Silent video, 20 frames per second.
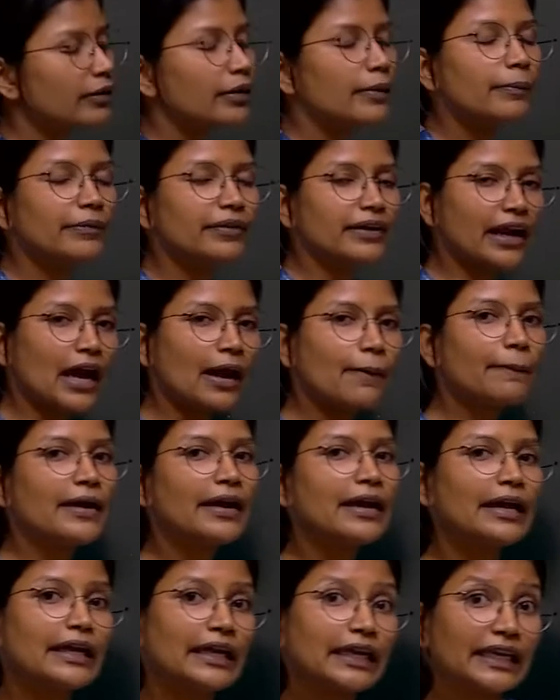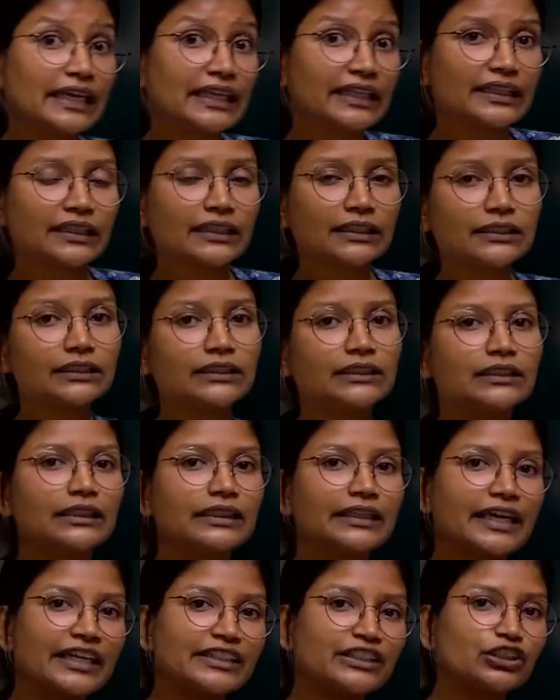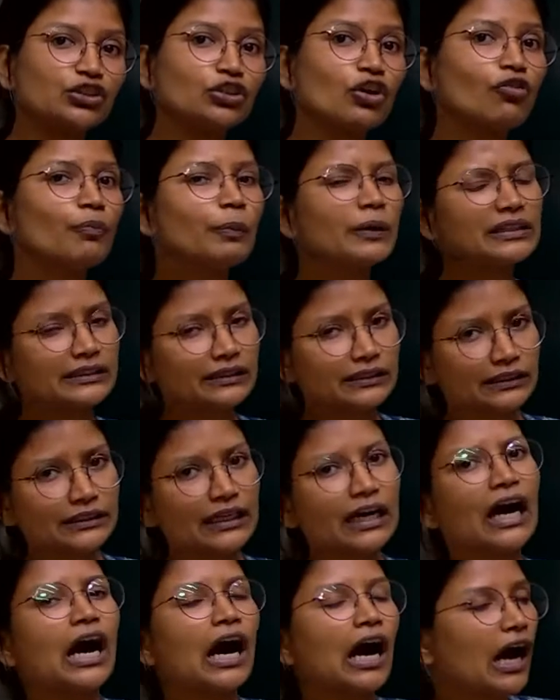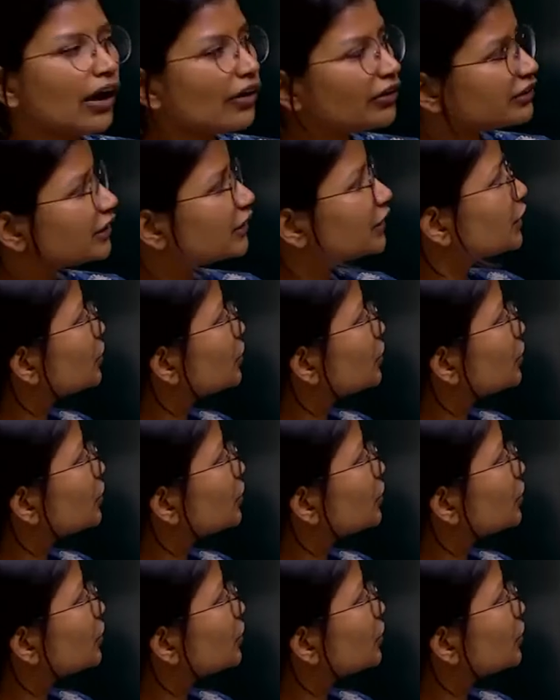equilibrium trap in the cases of pulses. How